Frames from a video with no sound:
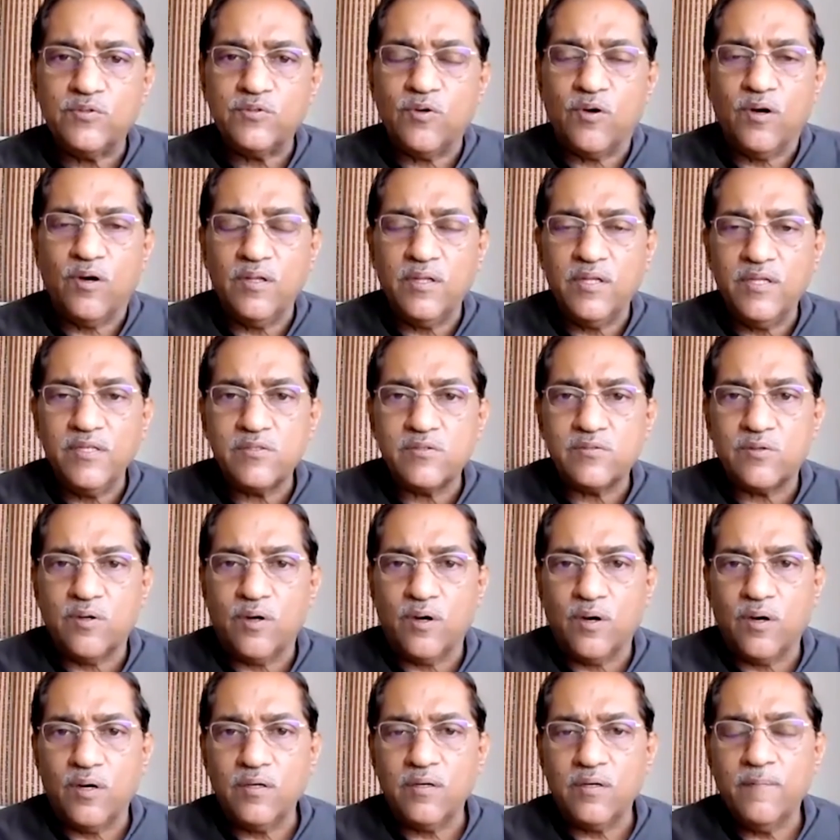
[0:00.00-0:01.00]
So all this
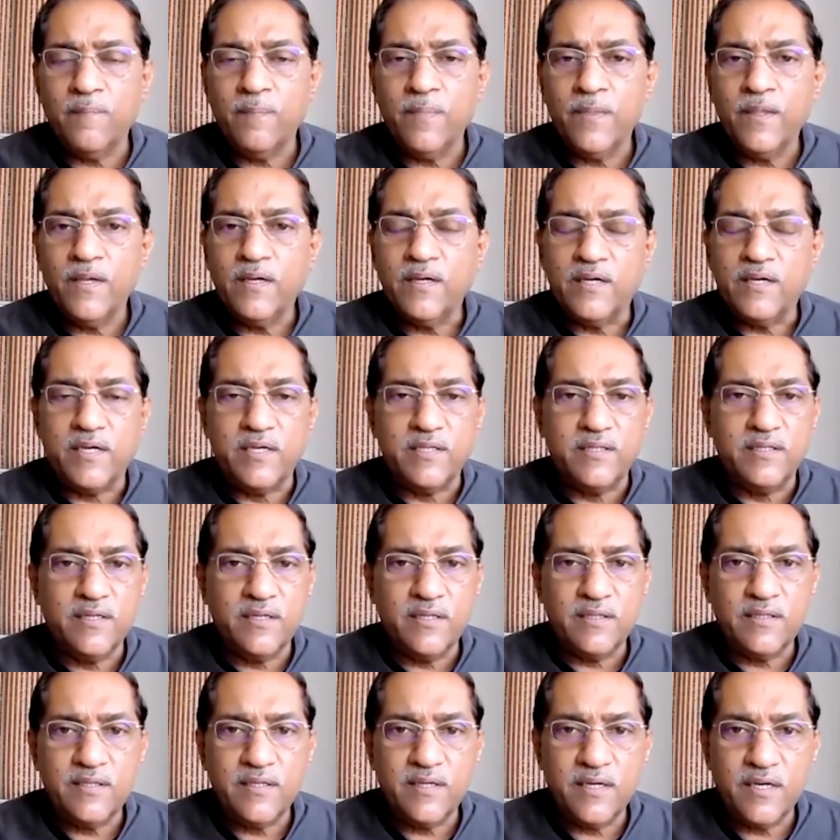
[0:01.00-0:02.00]
talk,
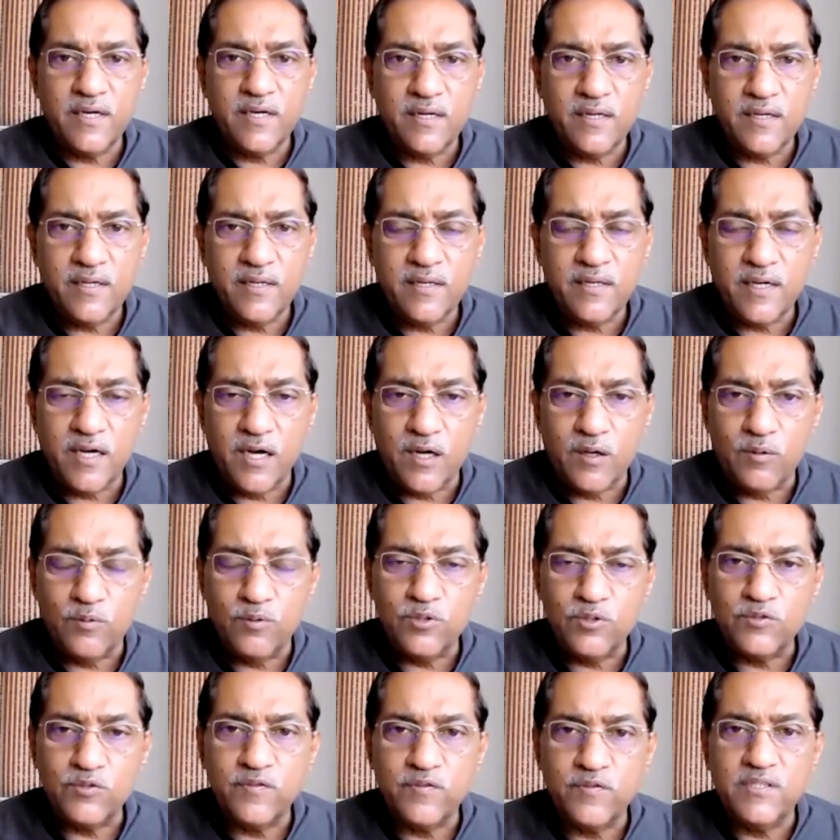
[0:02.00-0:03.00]
either they are in
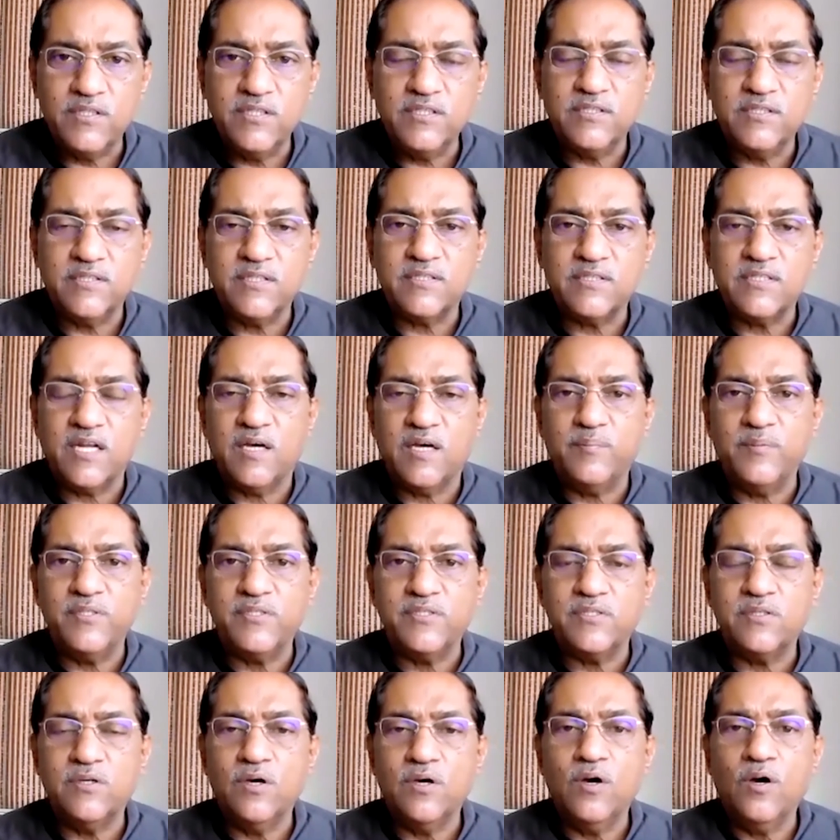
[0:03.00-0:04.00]
cahoots with these
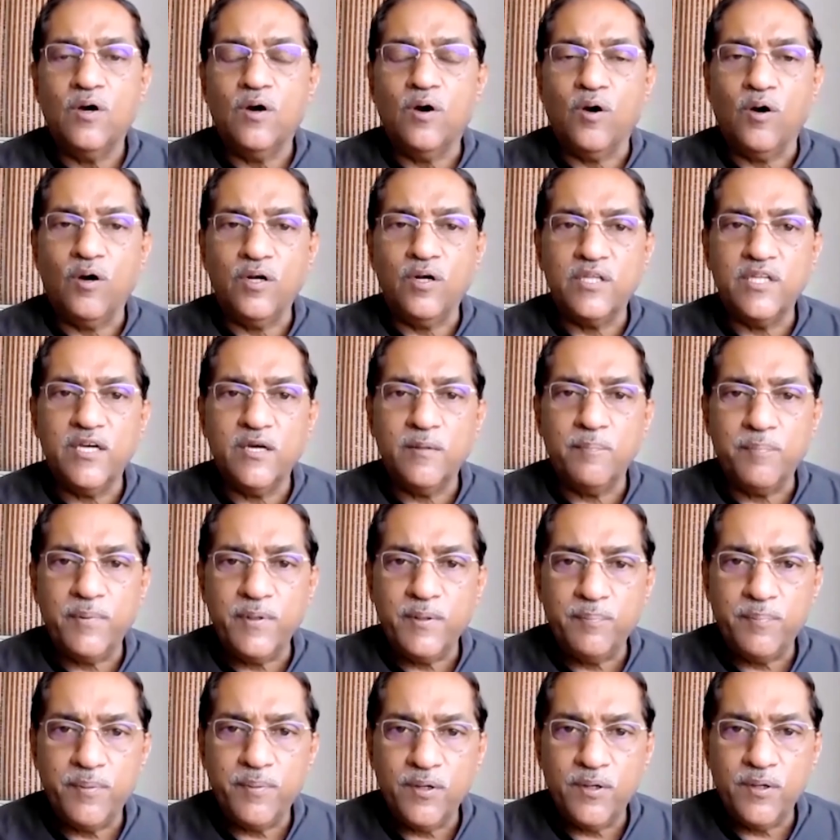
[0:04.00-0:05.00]
Islamists, or they have
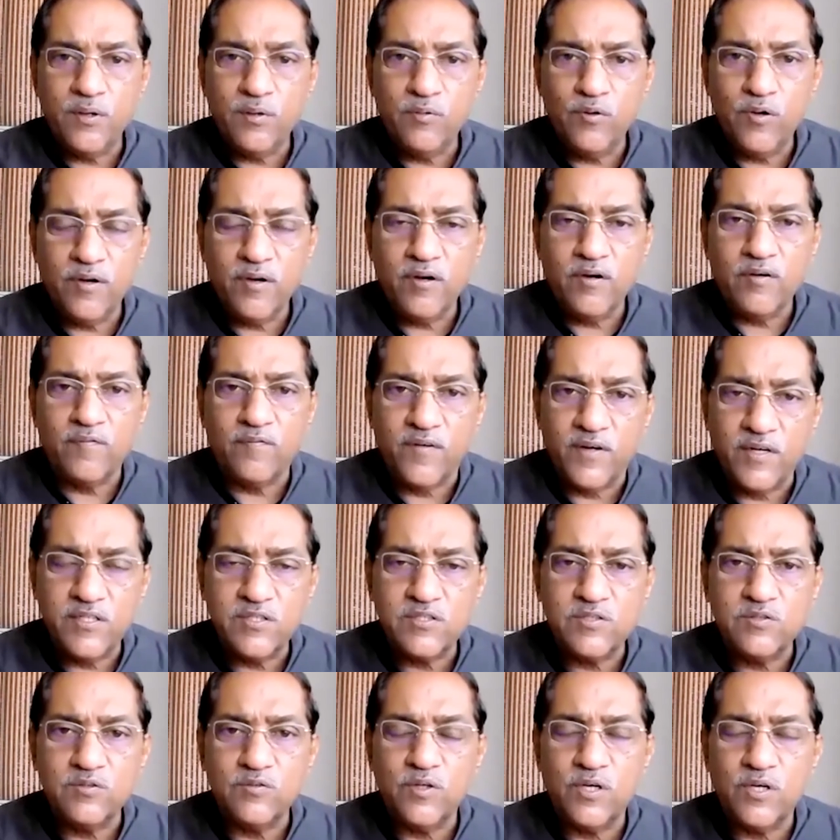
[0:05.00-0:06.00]
people who have got
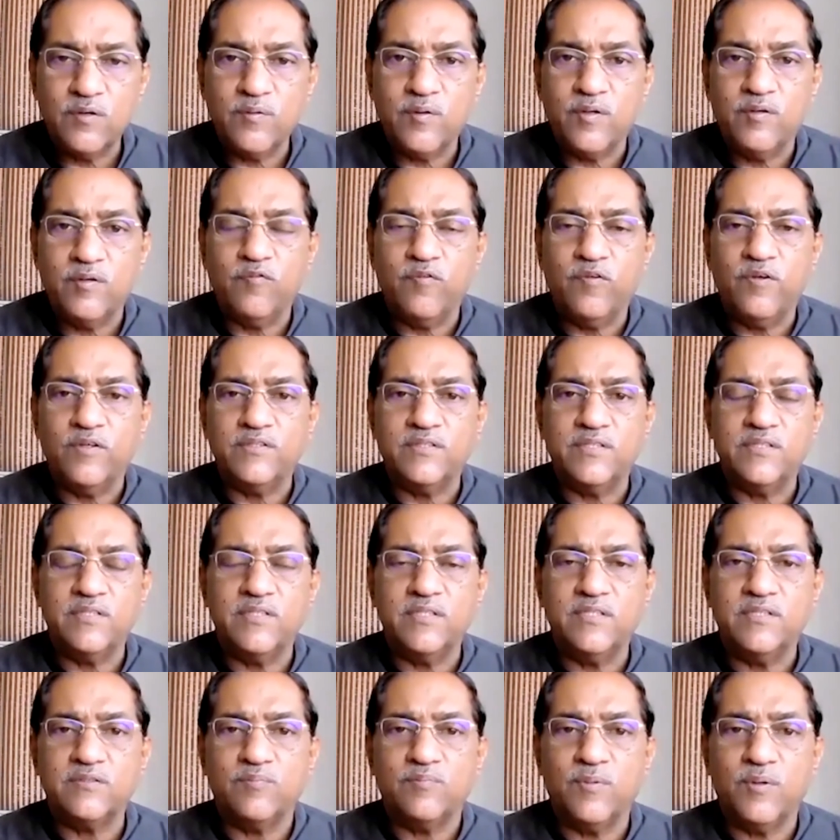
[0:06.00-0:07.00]
funds who are influencing
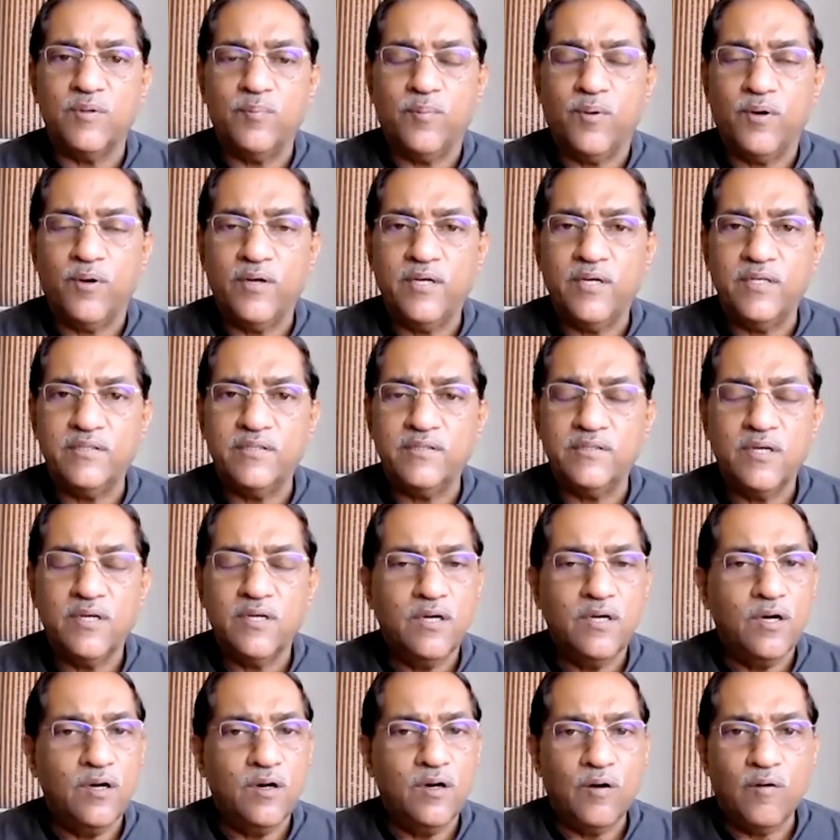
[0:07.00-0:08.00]
these bodies,
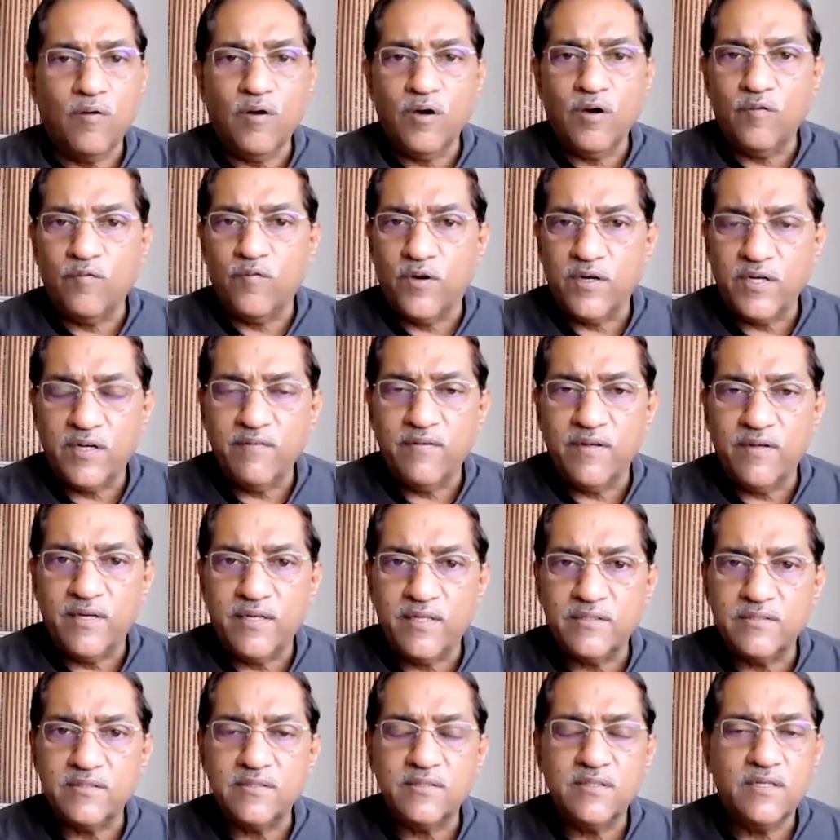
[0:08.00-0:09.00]
or whatever
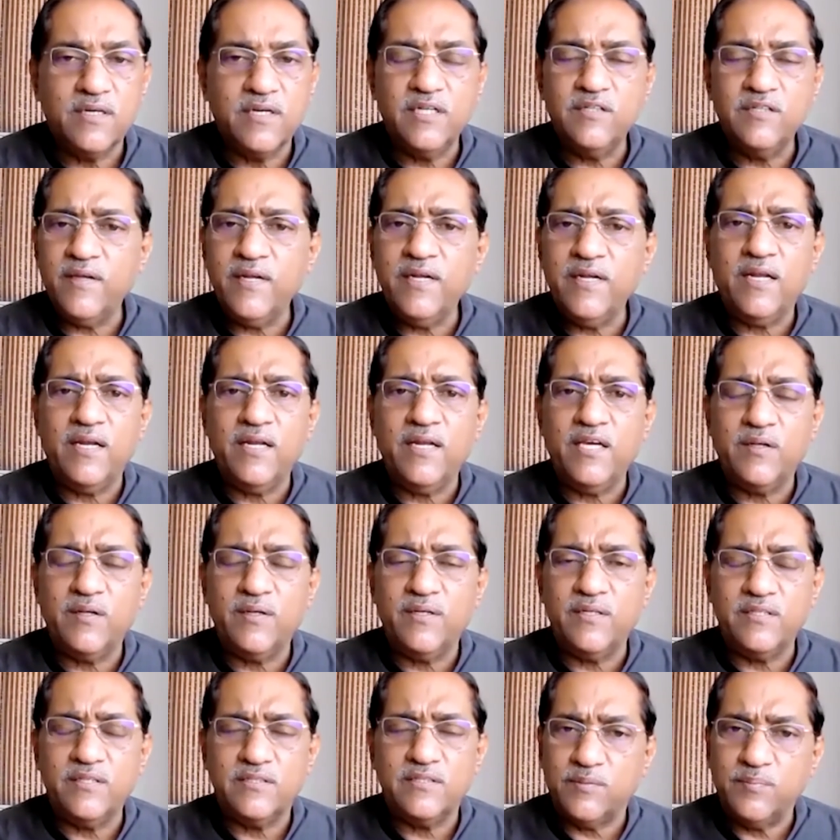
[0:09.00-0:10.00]
it is. It is very
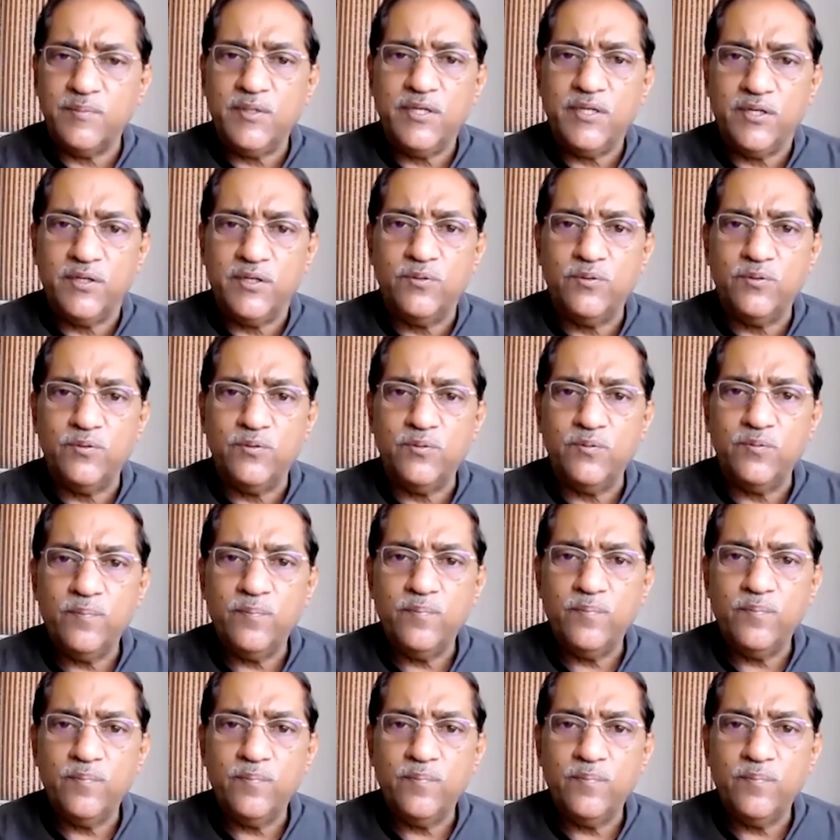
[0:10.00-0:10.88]
clear. It is something new.